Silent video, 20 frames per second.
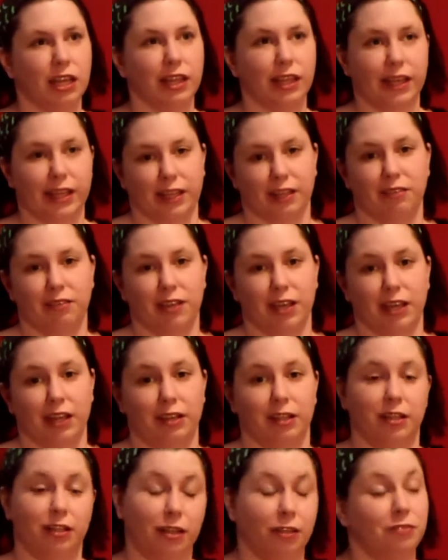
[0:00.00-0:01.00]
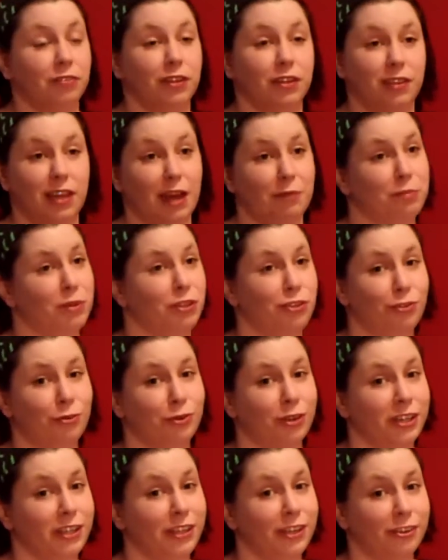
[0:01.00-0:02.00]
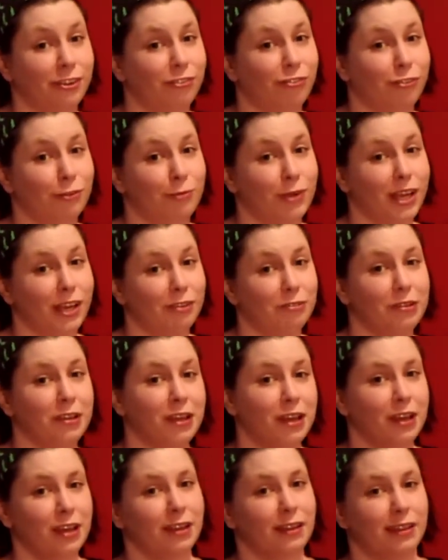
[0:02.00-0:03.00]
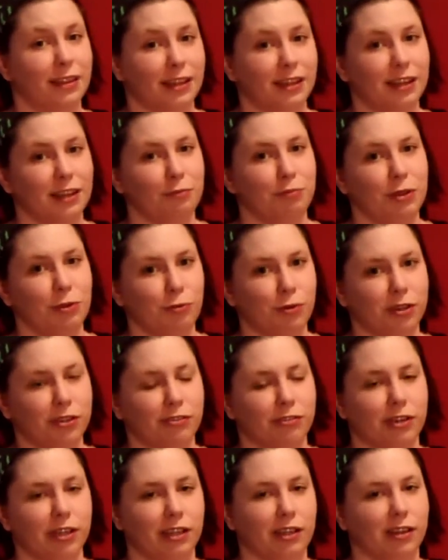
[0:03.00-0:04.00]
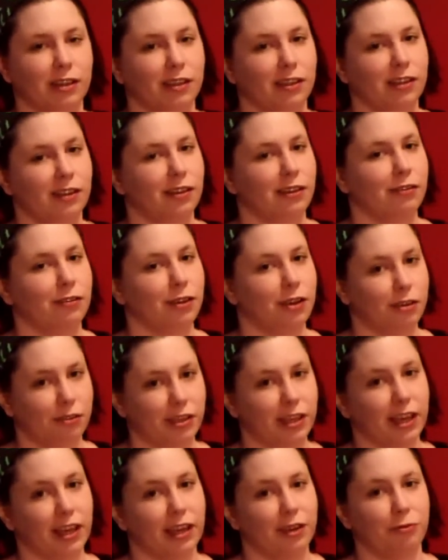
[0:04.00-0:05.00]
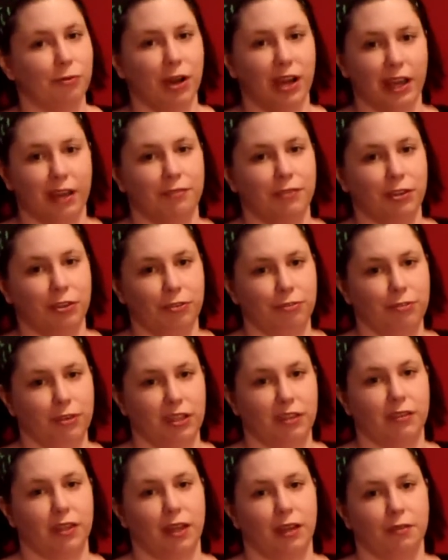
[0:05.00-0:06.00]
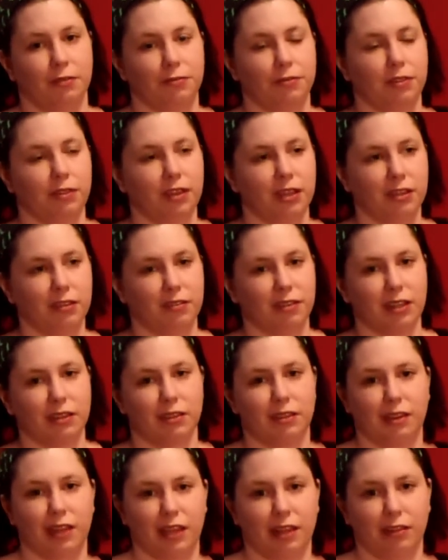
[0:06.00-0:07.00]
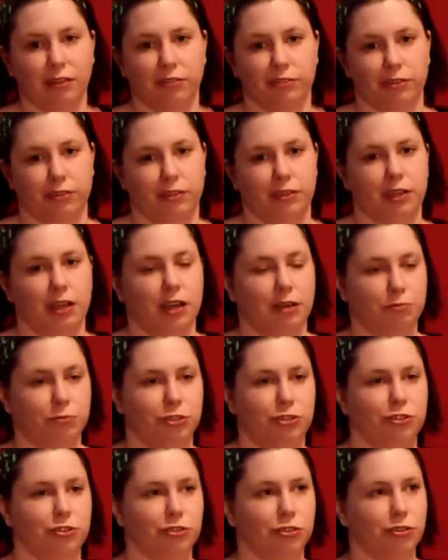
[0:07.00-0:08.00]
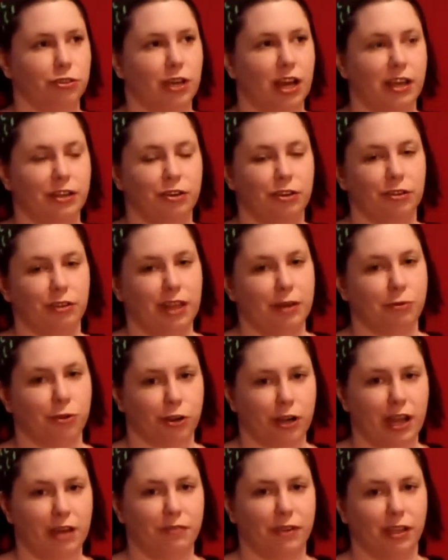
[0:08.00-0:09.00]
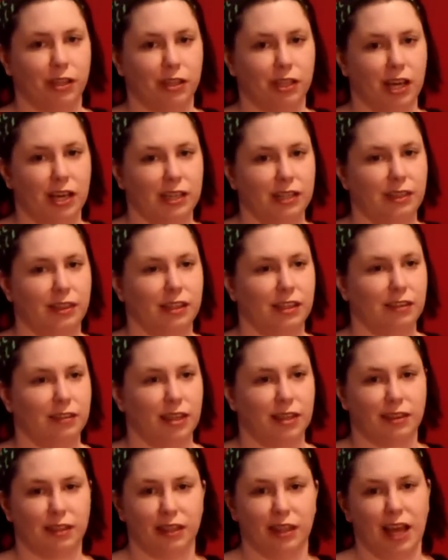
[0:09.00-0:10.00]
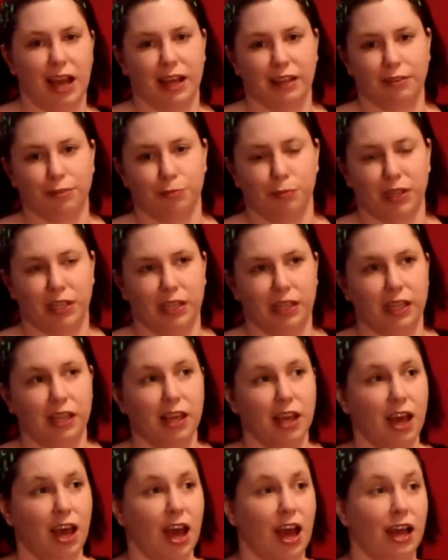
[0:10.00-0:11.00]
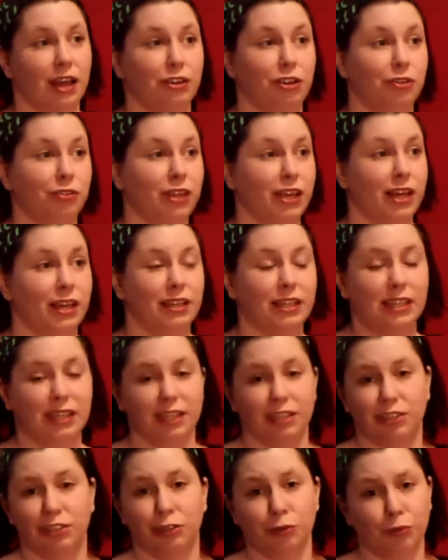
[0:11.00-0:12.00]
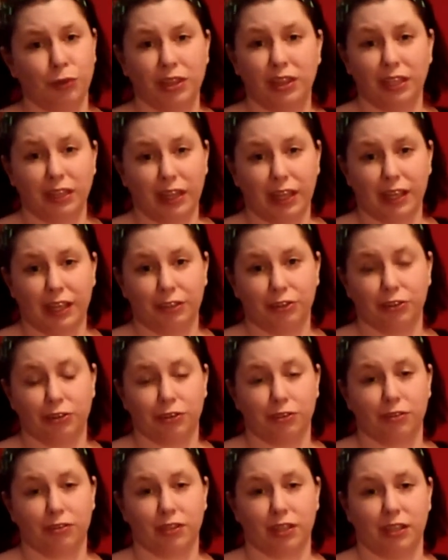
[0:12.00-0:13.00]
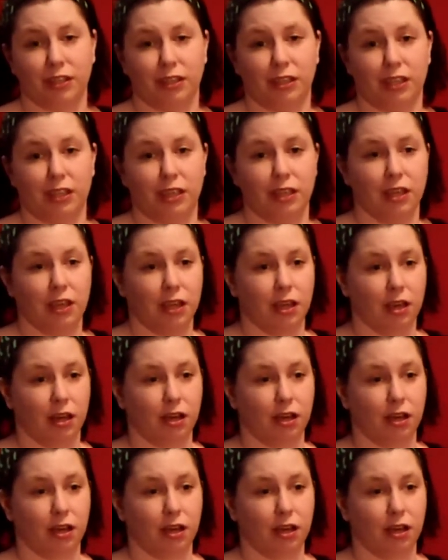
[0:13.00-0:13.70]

Like I said, if this happens 20 years from now, then I'd be wondering, okay, why haven't you fixed that? Things that they learn, I'm sure. I know they were having a lot of things at the last minute. I know they had an issue with the lanyards and the